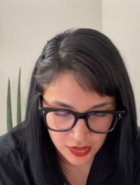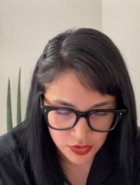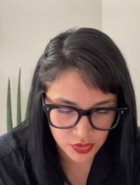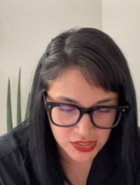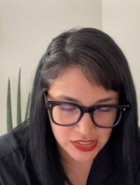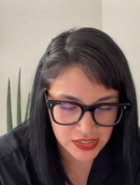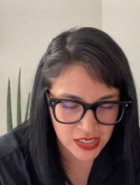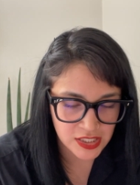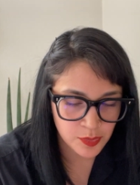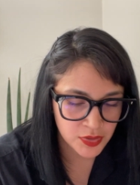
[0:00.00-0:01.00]
So it says it
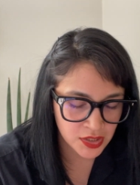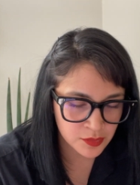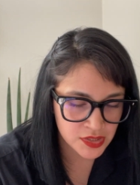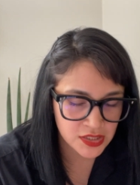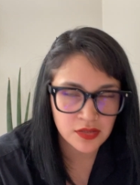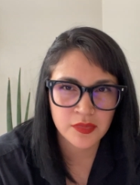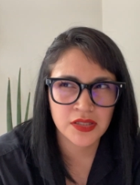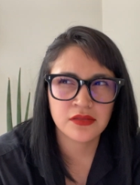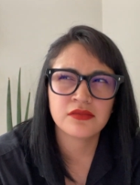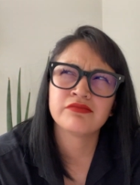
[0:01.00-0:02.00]
has plum,
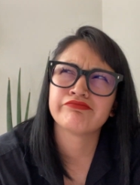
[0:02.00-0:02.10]
cinnamon,